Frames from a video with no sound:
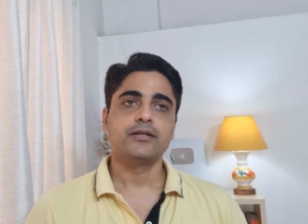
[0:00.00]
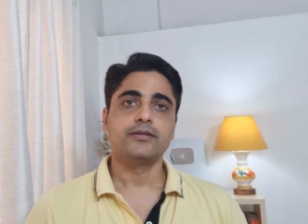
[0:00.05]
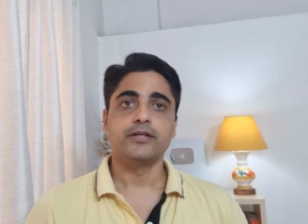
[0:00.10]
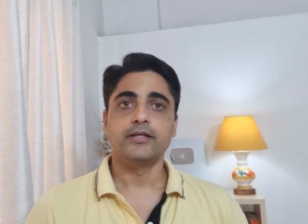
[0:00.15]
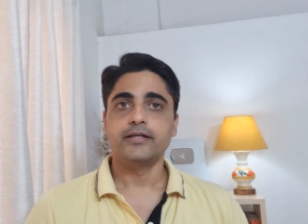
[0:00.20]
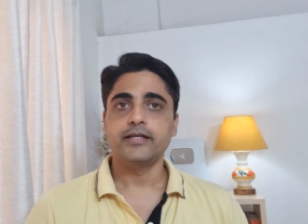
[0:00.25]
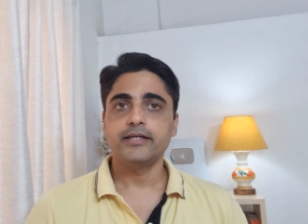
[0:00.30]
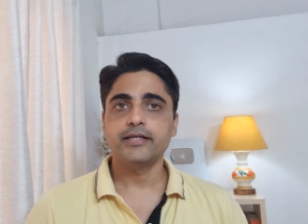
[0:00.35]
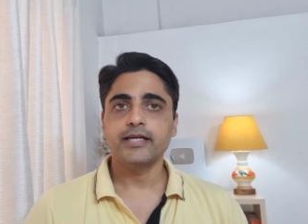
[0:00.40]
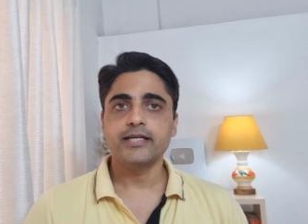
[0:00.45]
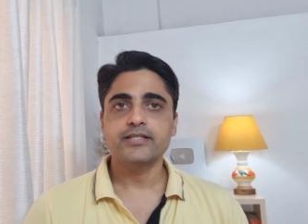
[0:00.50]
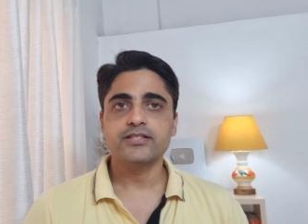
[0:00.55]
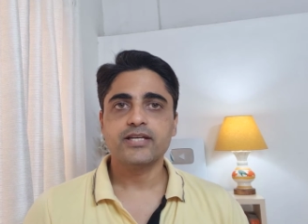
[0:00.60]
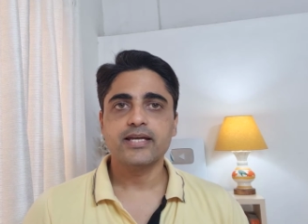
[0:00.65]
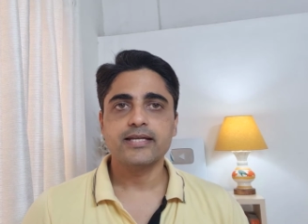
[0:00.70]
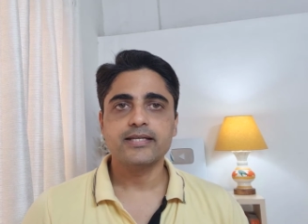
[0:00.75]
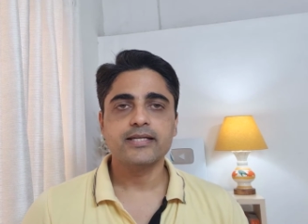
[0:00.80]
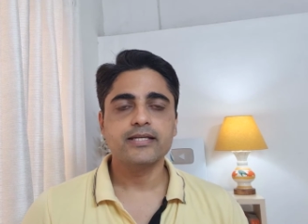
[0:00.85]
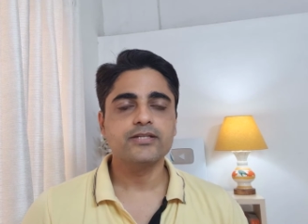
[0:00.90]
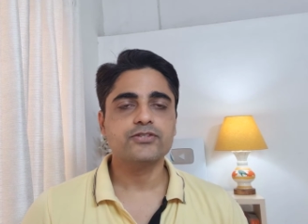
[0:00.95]
The data is
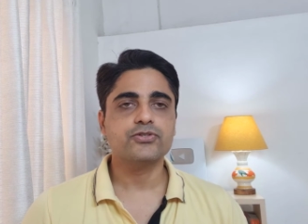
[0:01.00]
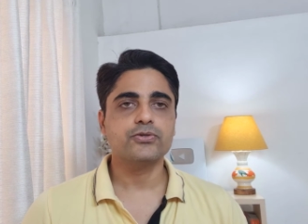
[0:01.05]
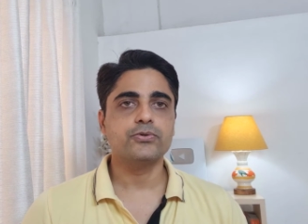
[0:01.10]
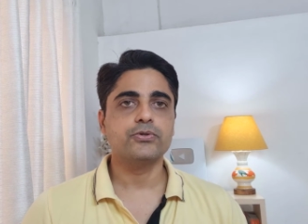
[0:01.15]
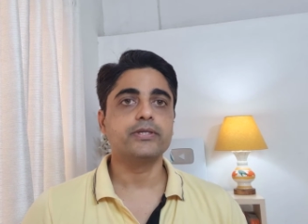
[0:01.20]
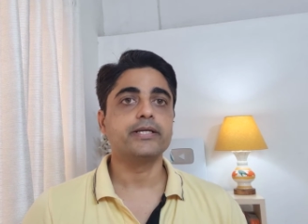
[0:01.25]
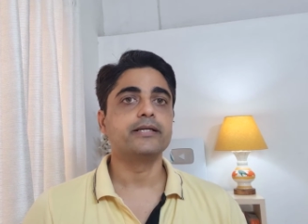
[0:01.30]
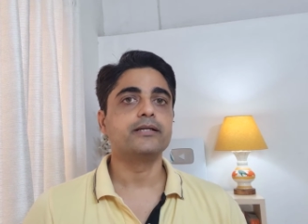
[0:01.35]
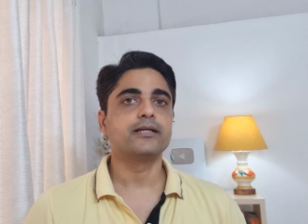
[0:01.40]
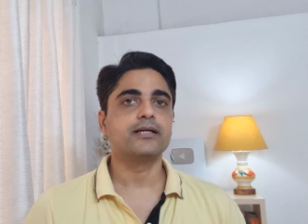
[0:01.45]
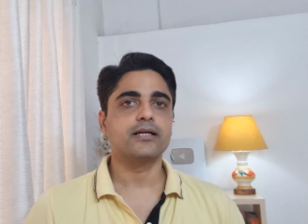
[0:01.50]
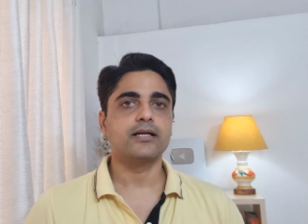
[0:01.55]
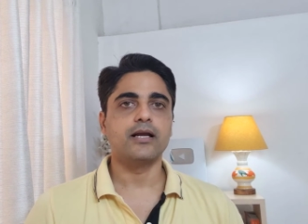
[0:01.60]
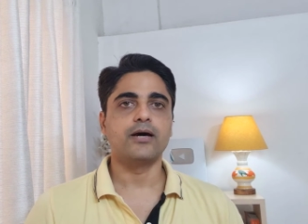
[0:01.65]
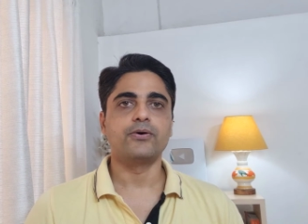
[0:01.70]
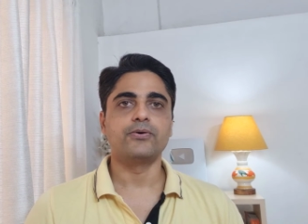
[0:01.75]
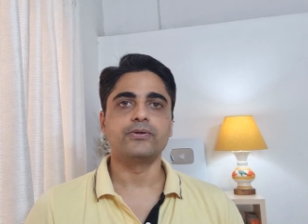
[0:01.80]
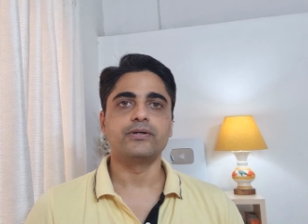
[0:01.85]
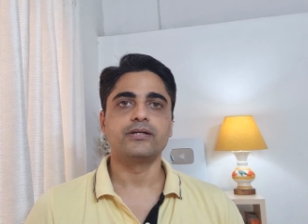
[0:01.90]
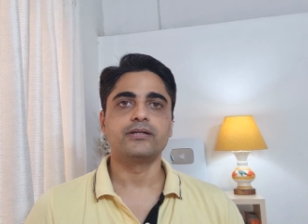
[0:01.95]
getting stored in
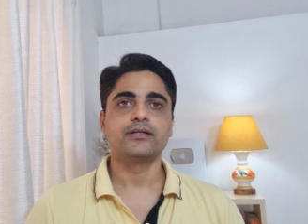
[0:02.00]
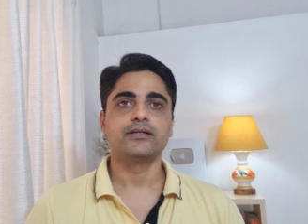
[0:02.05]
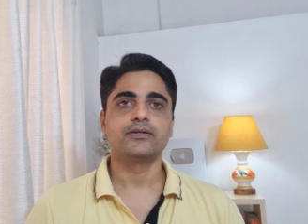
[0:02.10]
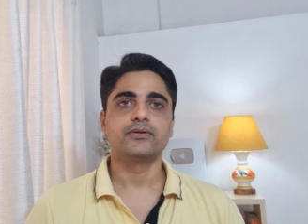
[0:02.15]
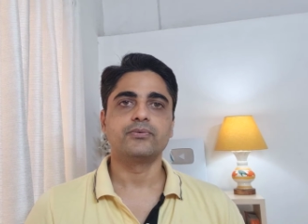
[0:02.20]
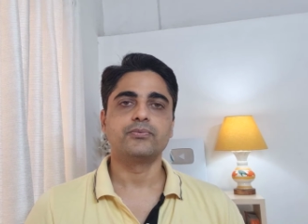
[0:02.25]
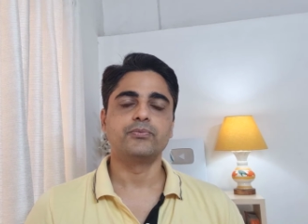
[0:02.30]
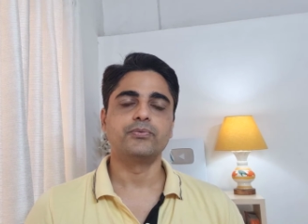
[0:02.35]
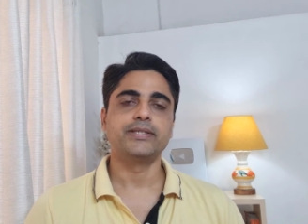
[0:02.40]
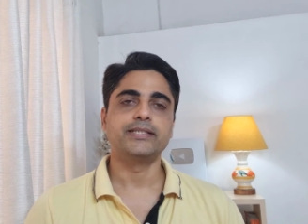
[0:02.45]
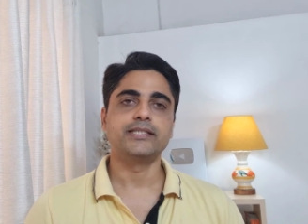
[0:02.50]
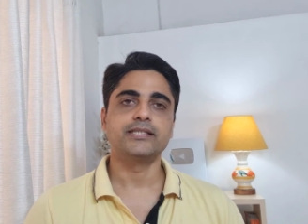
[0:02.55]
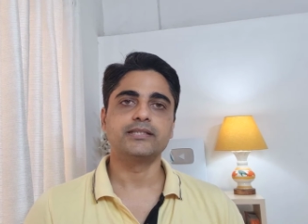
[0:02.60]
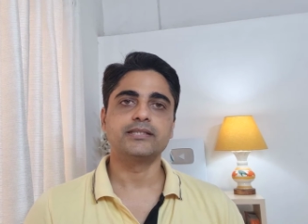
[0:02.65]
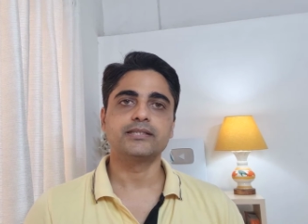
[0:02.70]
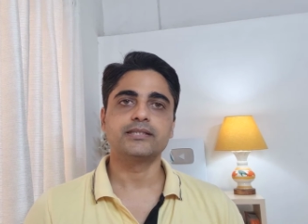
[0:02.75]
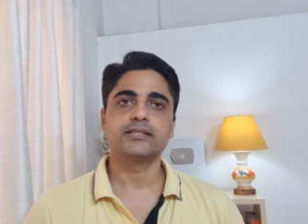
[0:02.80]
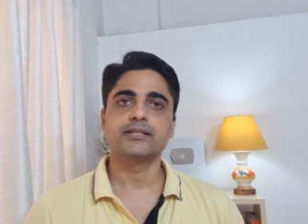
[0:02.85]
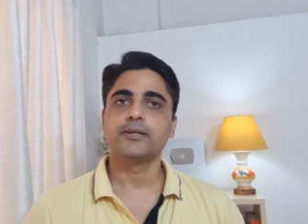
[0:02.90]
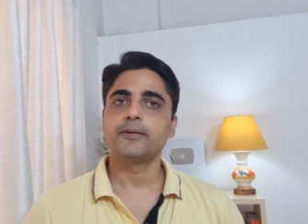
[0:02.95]
cloud, which
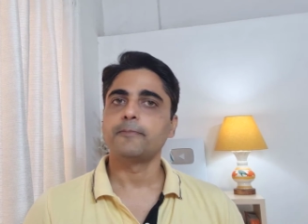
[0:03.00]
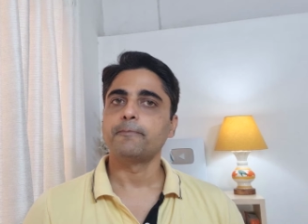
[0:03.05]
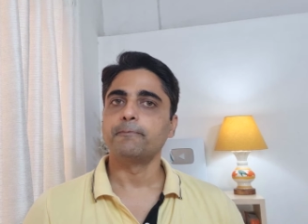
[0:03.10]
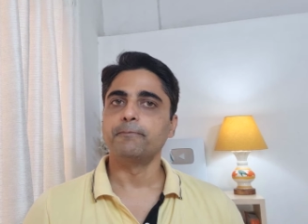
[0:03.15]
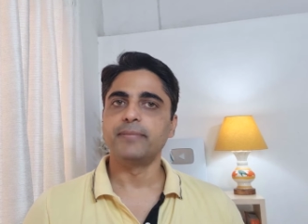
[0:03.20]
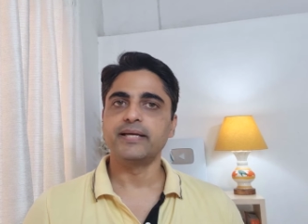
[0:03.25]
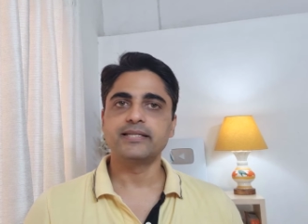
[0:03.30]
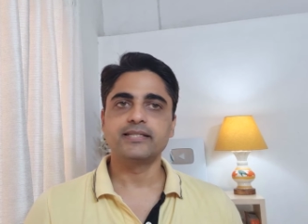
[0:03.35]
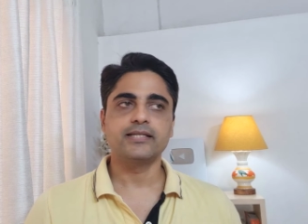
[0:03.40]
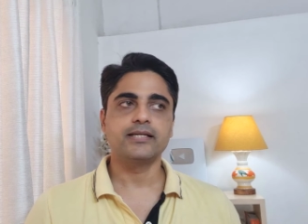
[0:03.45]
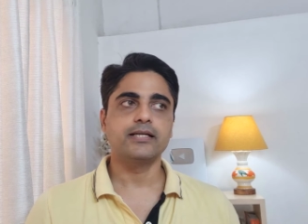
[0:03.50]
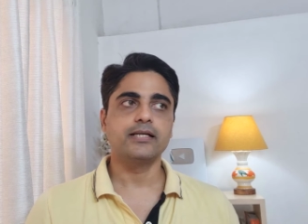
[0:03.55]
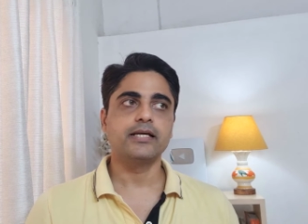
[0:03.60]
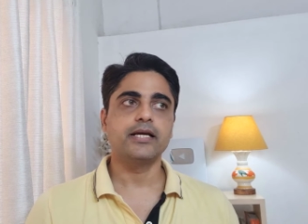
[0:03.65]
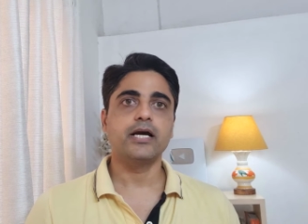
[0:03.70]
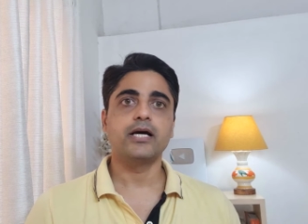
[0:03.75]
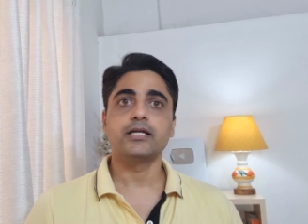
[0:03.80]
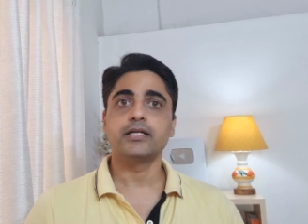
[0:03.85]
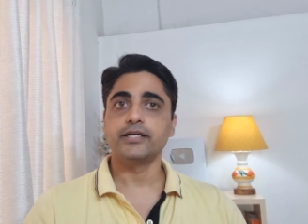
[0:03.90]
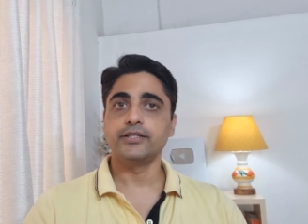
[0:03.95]
is basically
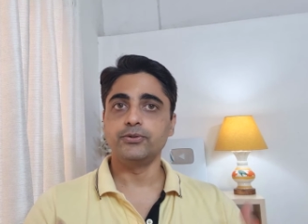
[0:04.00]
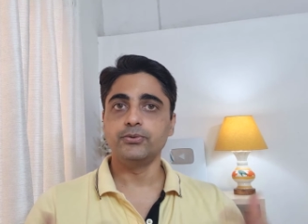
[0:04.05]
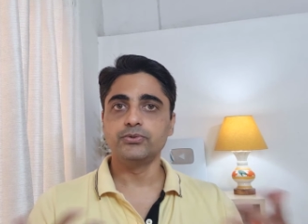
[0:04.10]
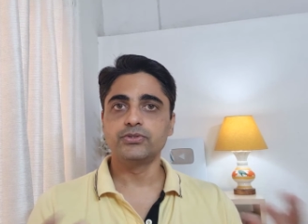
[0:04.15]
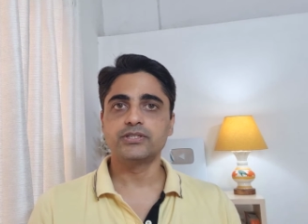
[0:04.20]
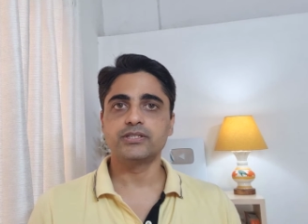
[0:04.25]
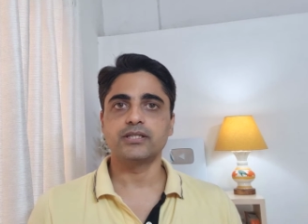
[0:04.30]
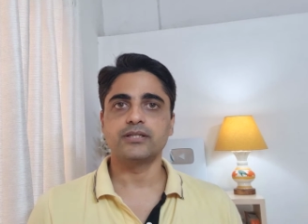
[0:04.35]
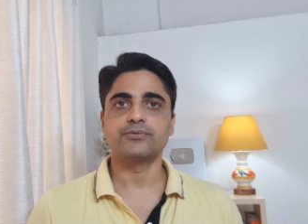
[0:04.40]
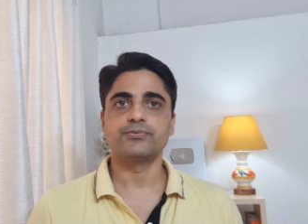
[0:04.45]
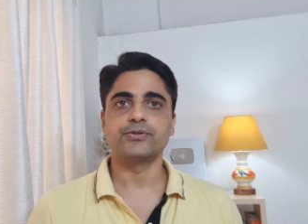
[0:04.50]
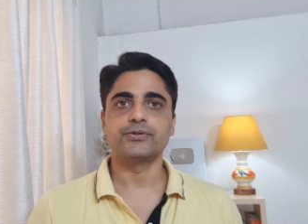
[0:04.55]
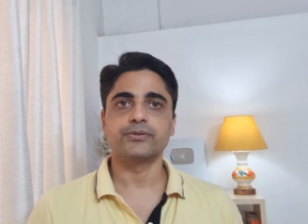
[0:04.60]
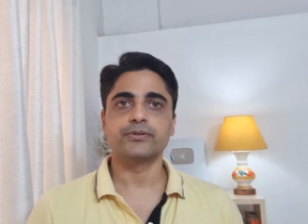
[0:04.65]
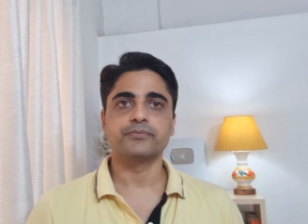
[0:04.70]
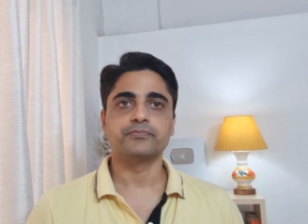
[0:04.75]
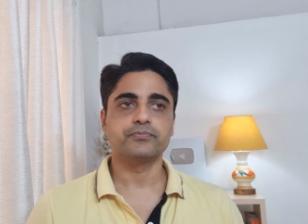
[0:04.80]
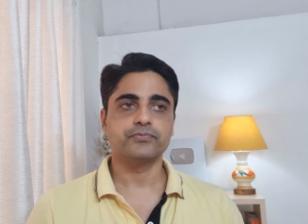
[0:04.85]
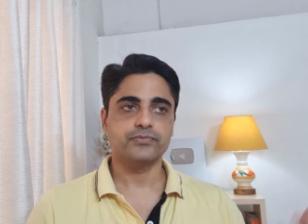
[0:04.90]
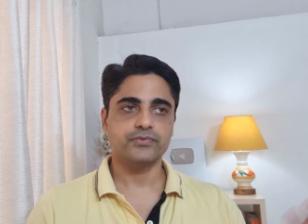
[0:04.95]
a huge server
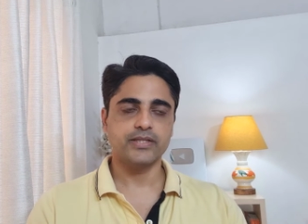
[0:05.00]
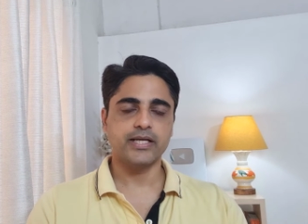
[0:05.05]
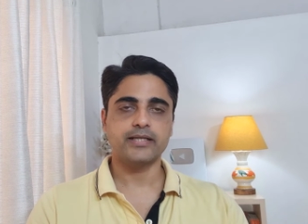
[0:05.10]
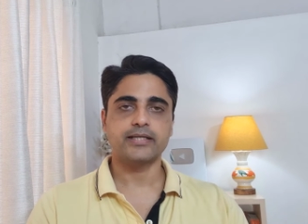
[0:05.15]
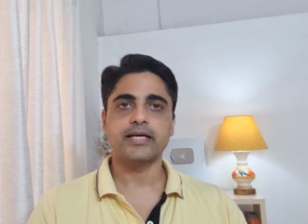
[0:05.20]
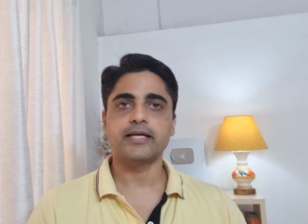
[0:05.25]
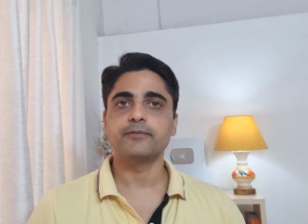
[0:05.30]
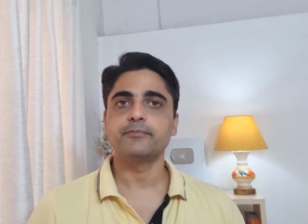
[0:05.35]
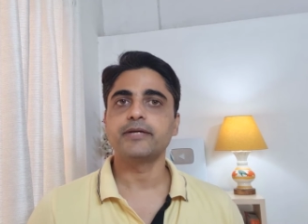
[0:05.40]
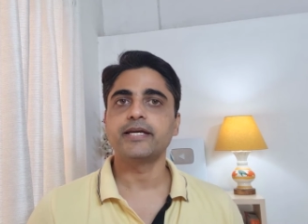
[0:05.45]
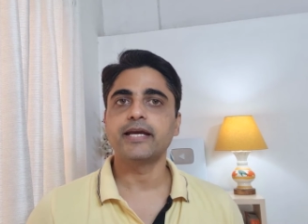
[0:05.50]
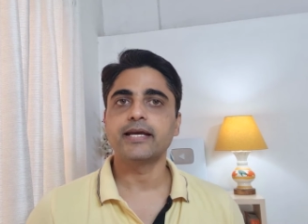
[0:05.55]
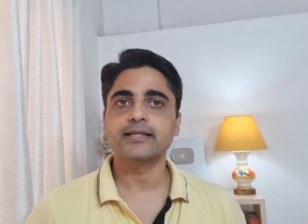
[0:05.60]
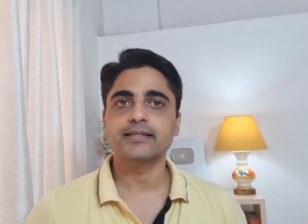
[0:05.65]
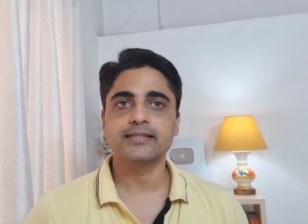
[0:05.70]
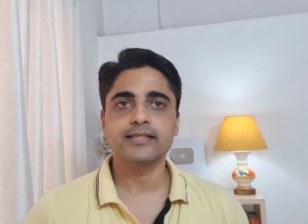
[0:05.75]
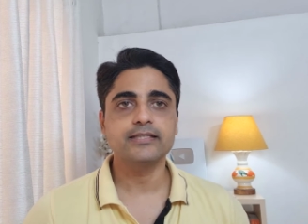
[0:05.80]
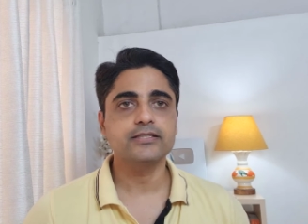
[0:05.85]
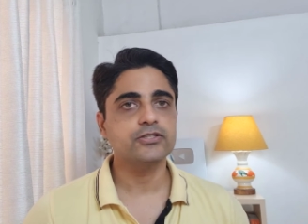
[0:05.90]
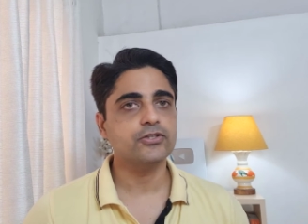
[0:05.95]
that can be
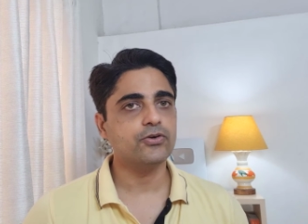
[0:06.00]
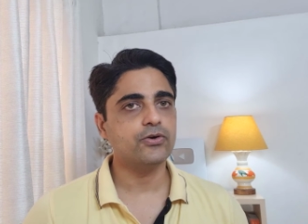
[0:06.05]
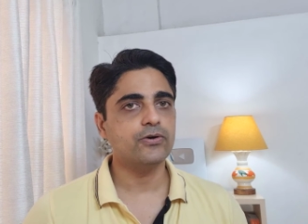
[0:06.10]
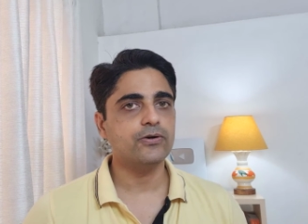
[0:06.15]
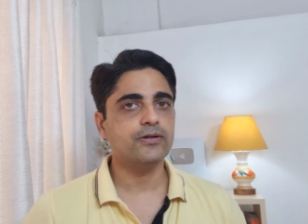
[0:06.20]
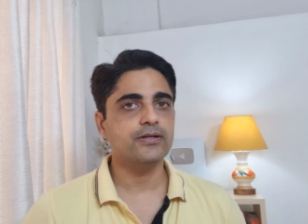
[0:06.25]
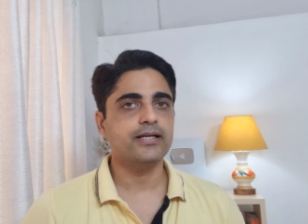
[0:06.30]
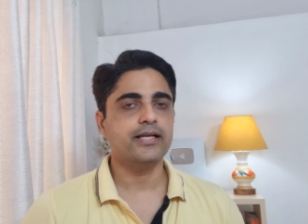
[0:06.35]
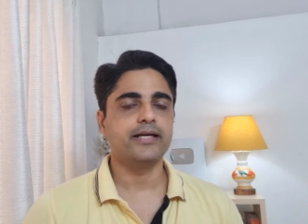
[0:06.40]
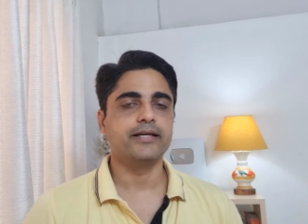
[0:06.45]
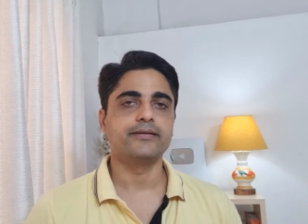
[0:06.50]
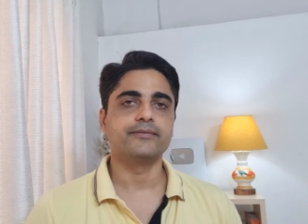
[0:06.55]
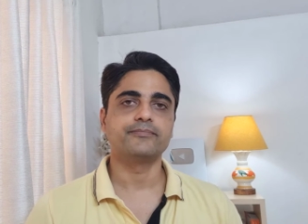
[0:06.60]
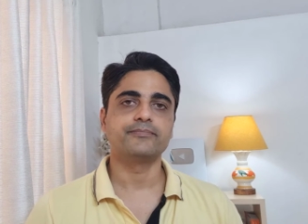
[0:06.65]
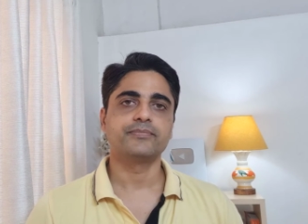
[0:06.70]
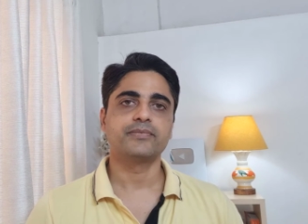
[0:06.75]
accessed online.